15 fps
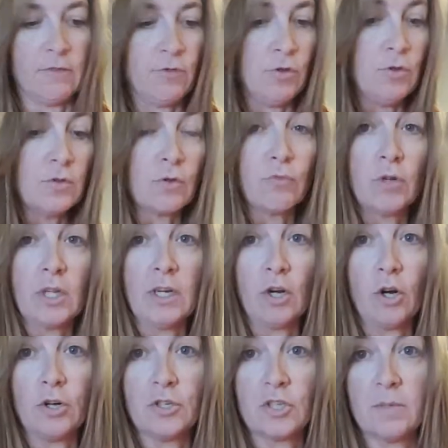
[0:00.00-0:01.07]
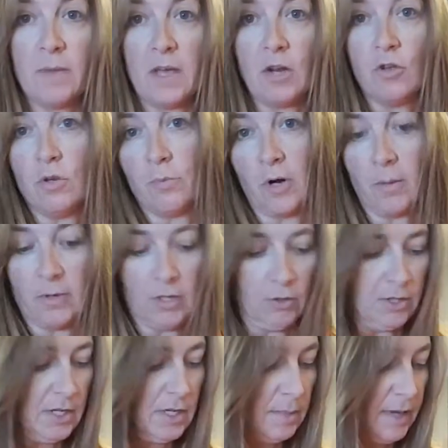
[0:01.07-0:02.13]
If you use a really large tomato, you probably
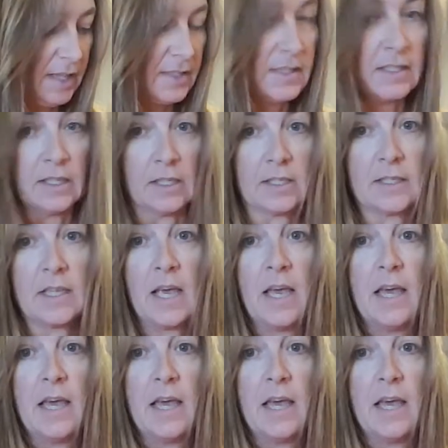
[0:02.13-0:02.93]
only need about 6.